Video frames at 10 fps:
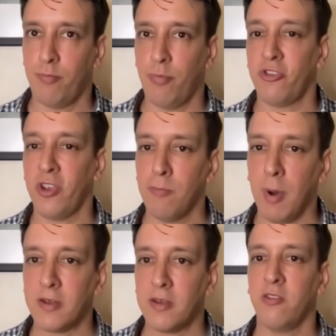pushing
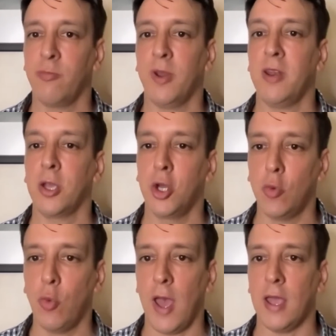buttons, but in a
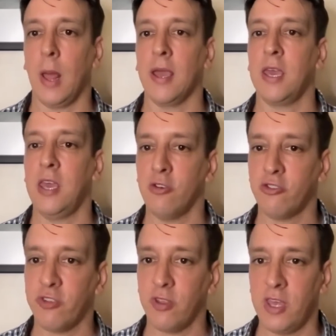good way. Like
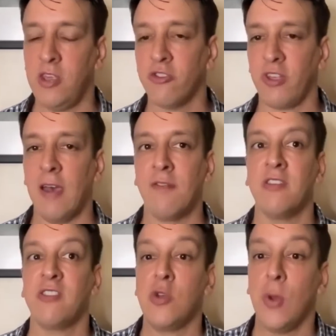here's here's
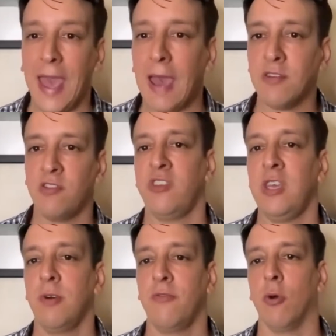evidence that you haven't
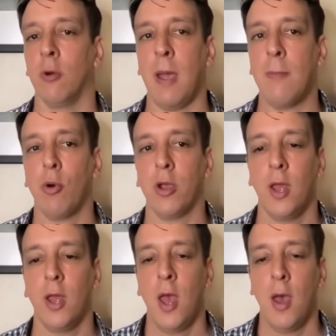seen before. My point,
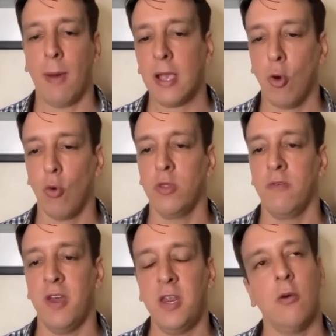my goal with the
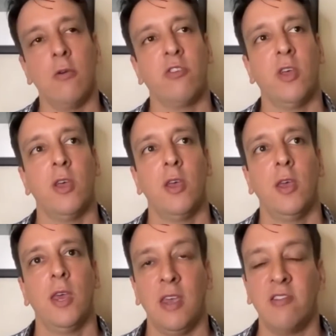videos
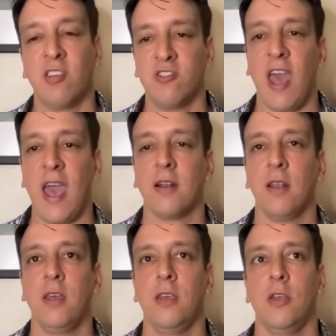is
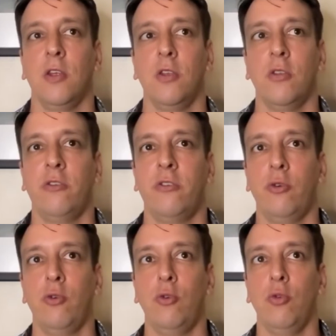exactly
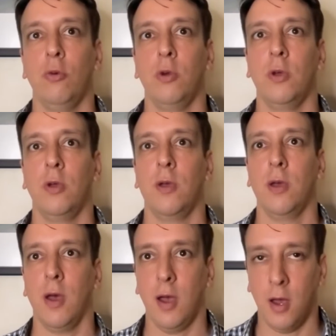to
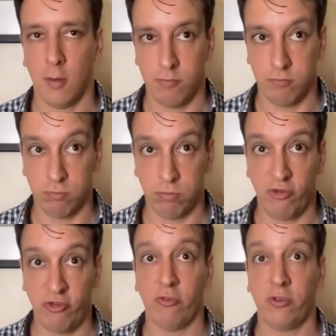uh,
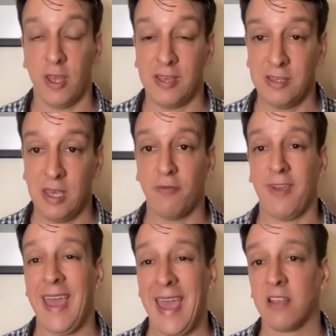to give
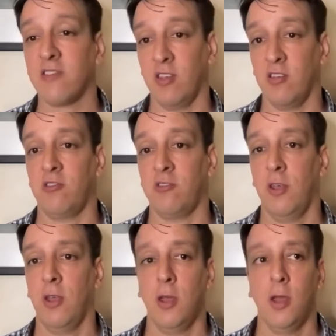access
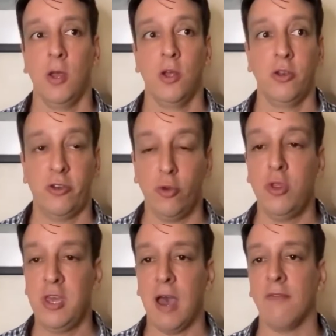to
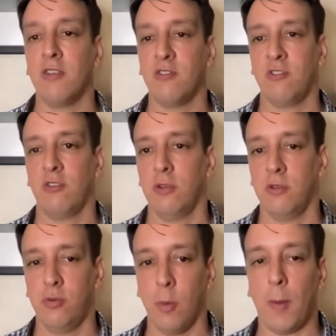the evidence
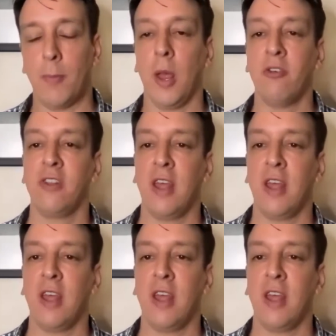to a population